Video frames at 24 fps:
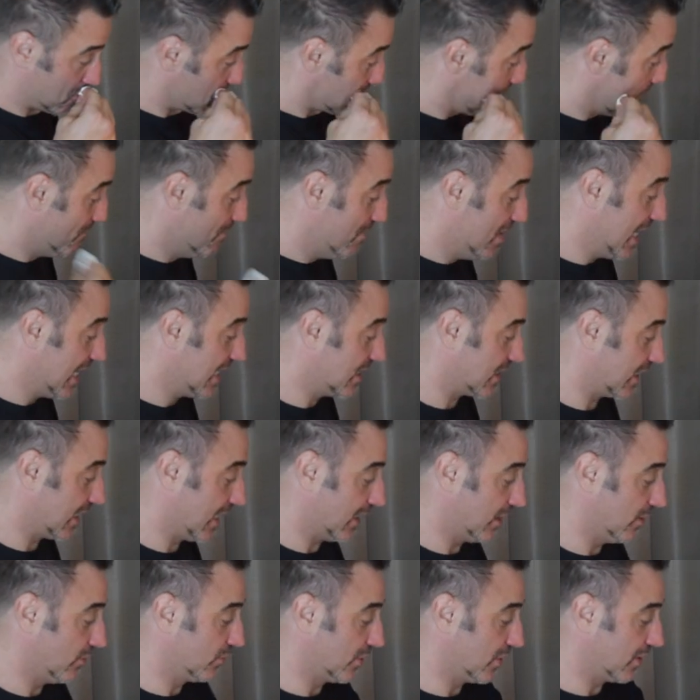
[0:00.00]
Amazing.
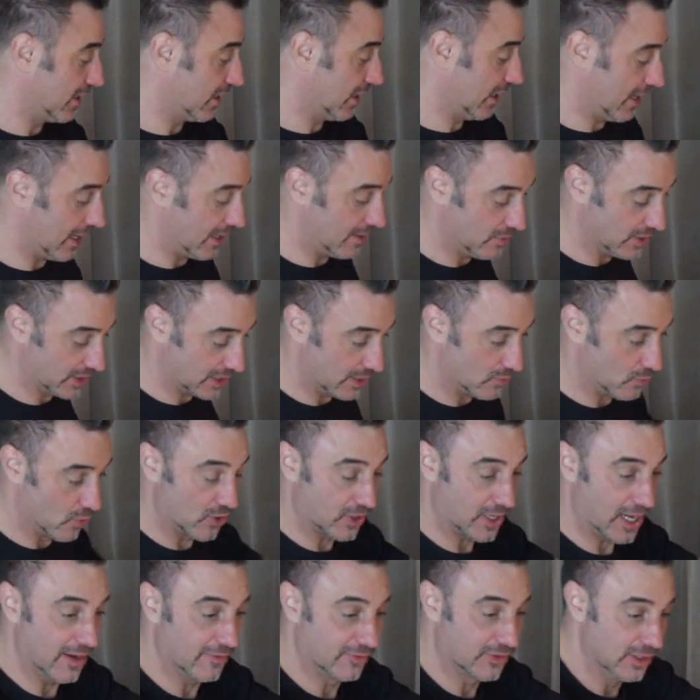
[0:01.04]
I don't think anyone can
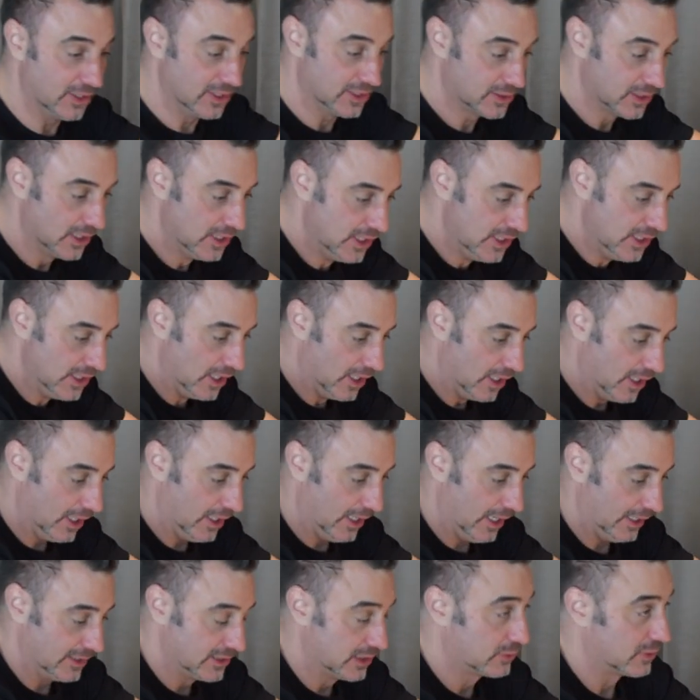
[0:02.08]
work after this.
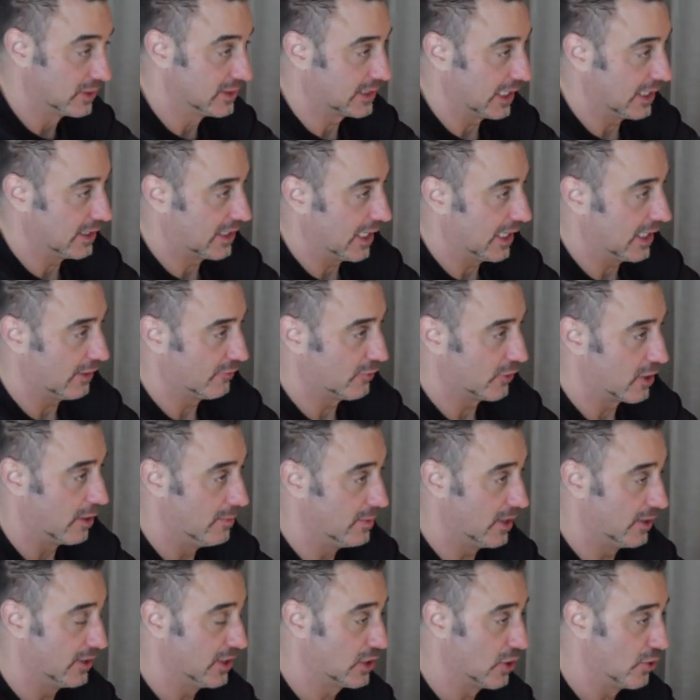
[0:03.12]
I just want to say thank you for
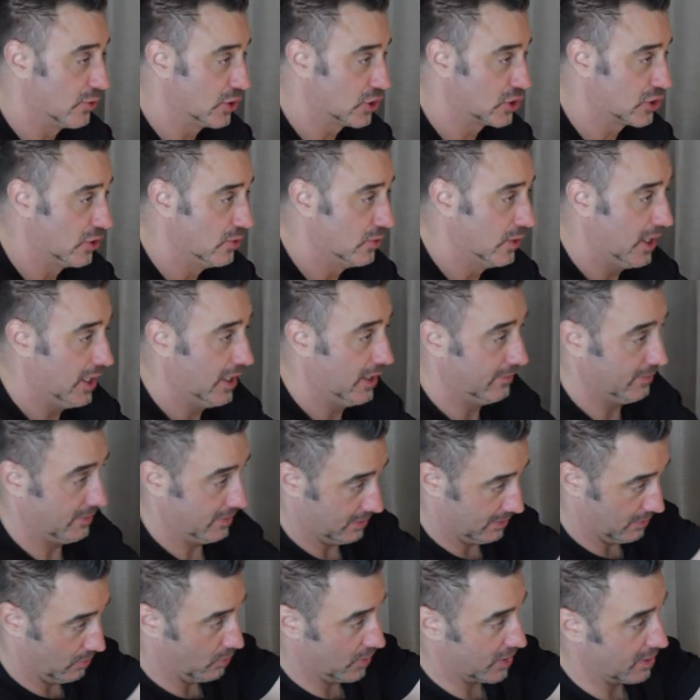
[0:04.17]
coming on the Tokyo Show.
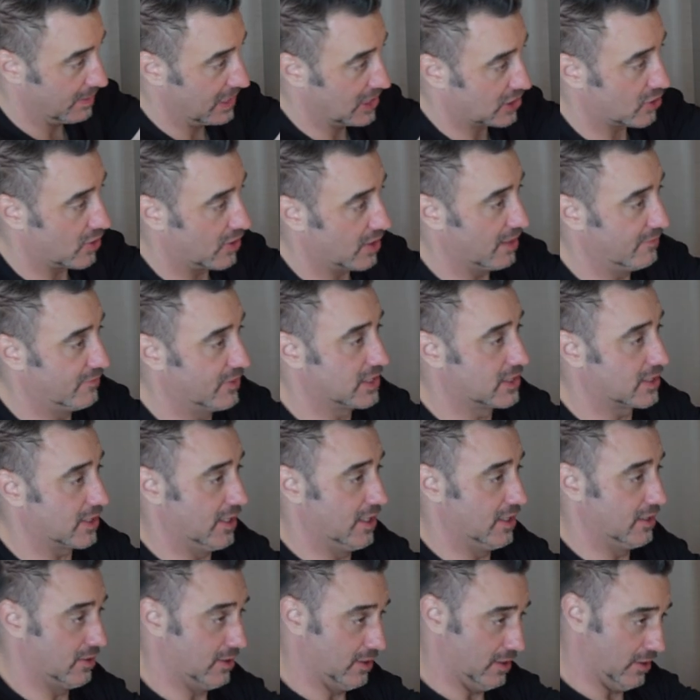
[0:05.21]
Wannabe Sean Evans,
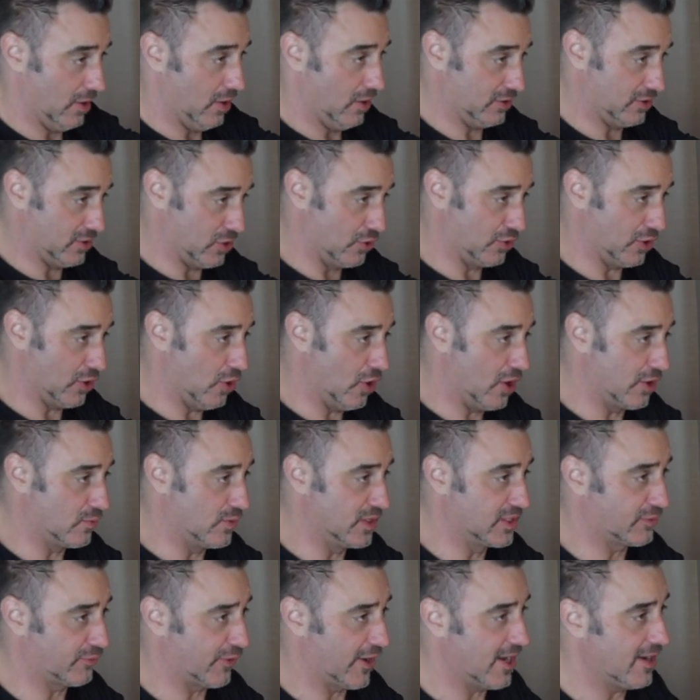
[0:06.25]
Tokyo Hot
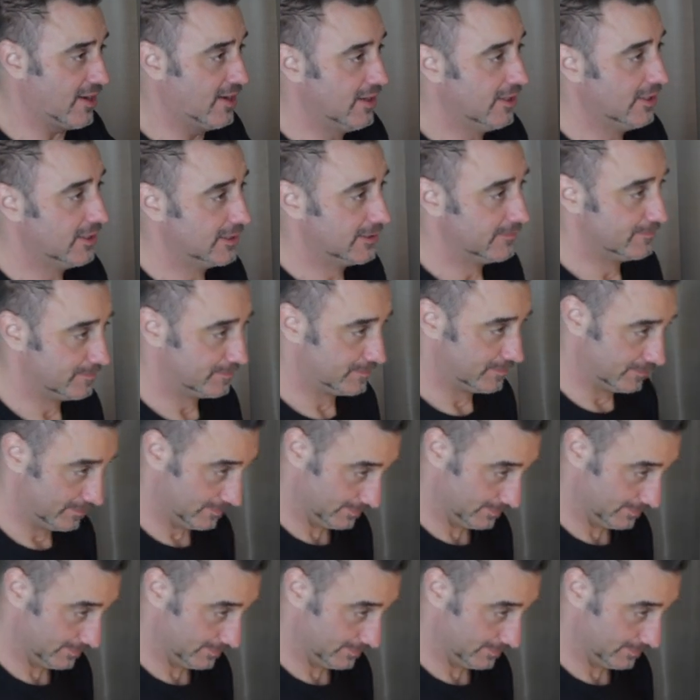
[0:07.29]
Ones fan. Older, fatter